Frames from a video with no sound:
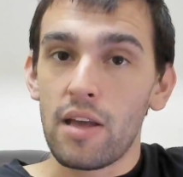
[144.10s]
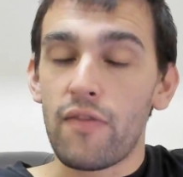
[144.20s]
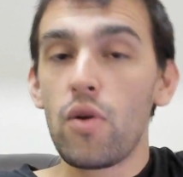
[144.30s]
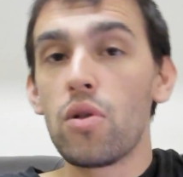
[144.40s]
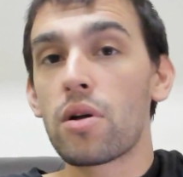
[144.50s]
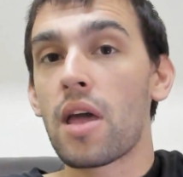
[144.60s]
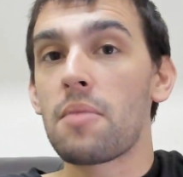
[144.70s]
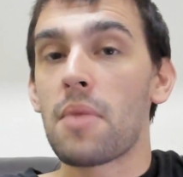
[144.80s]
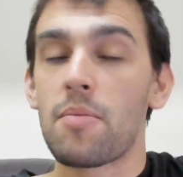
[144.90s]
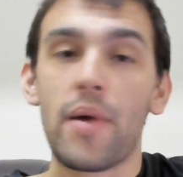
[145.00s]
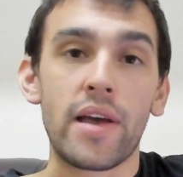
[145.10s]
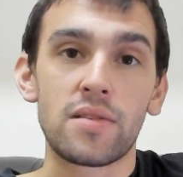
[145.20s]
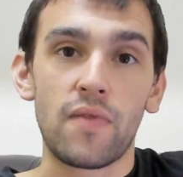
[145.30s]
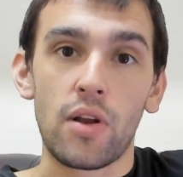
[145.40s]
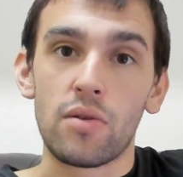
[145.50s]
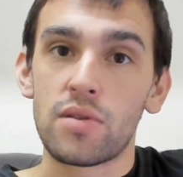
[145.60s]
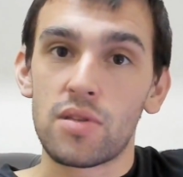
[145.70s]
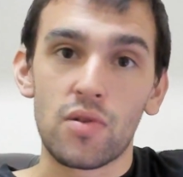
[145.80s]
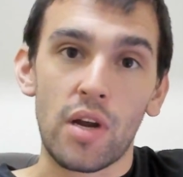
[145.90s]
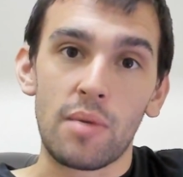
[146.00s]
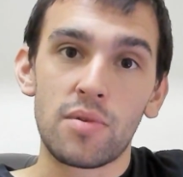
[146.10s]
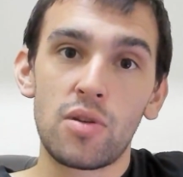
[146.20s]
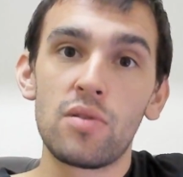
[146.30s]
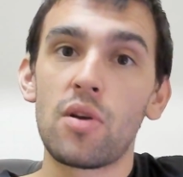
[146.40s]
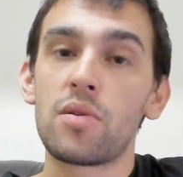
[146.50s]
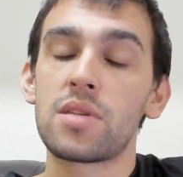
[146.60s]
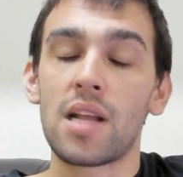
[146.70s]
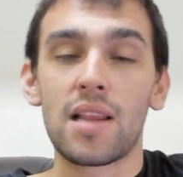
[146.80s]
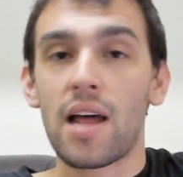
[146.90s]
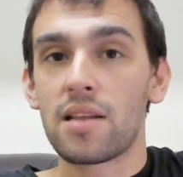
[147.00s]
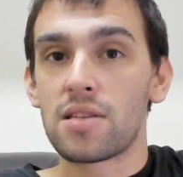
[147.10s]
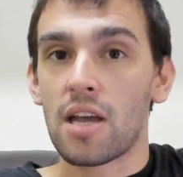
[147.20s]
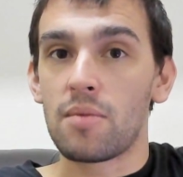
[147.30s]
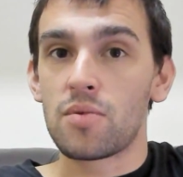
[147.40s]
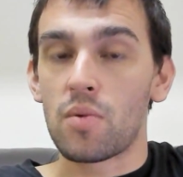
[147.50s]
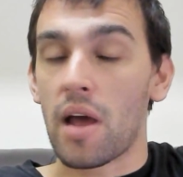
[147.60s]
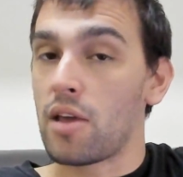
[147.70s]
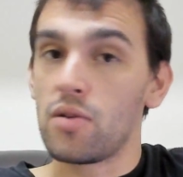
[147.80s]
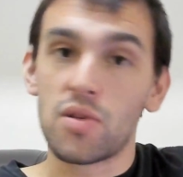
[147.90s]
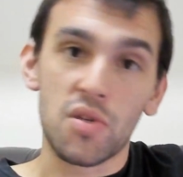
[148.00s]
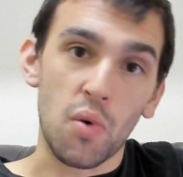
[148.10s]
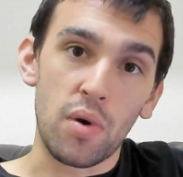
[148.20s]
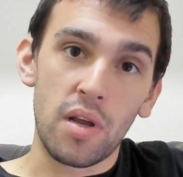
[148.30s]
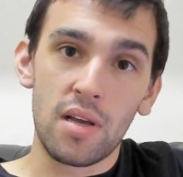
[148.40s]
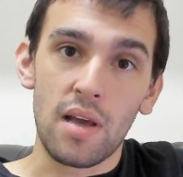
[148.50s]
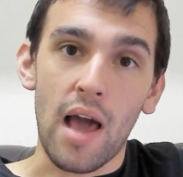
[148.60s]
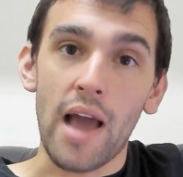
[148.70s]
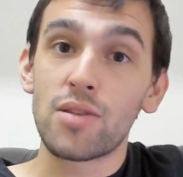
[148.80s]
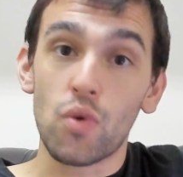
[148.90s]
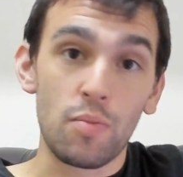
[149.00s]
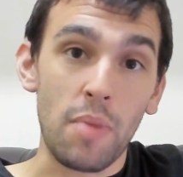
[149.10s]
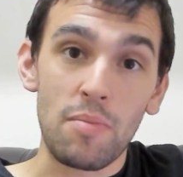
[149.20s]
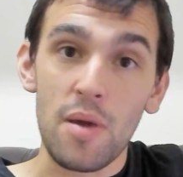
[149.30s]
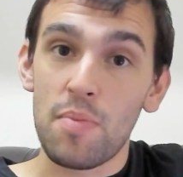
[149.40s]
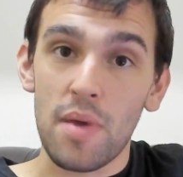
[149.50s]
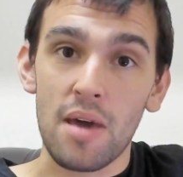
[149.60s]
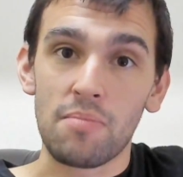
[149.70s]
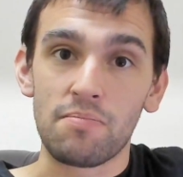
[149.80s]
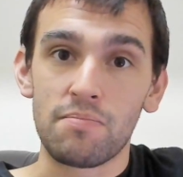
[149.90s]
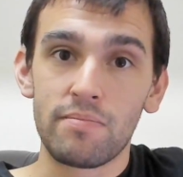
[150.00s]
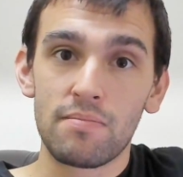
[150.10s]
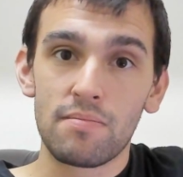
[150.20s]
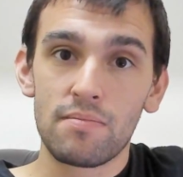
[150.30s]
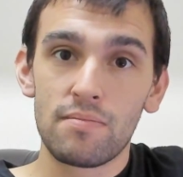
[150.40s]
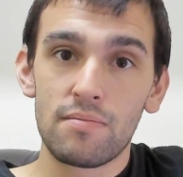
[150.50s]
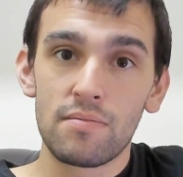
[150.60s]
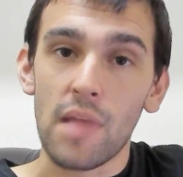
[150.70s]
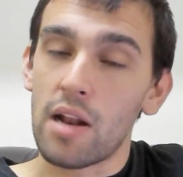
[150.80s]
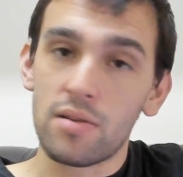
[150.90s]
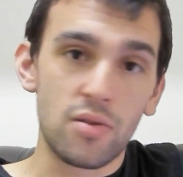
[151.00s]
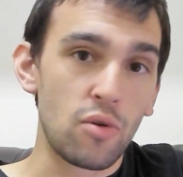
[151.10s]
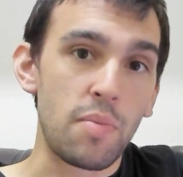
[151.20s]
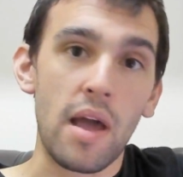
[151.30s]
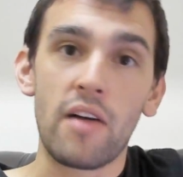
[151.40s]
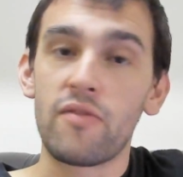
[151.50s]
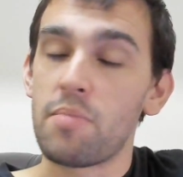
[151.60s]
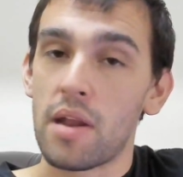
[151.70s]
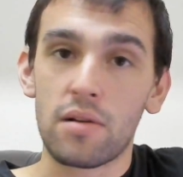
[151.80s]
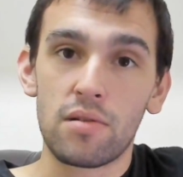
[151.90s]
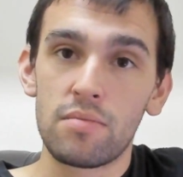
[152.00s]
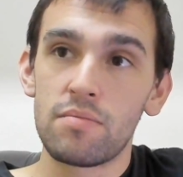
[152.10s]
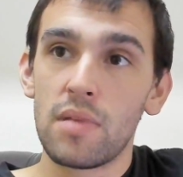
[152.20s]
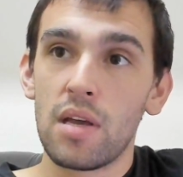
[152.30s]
If you look at my past videos and streams, you'll notice that a lot of times when I use sorting, I sort by BPM. I don't sort by alphabetical.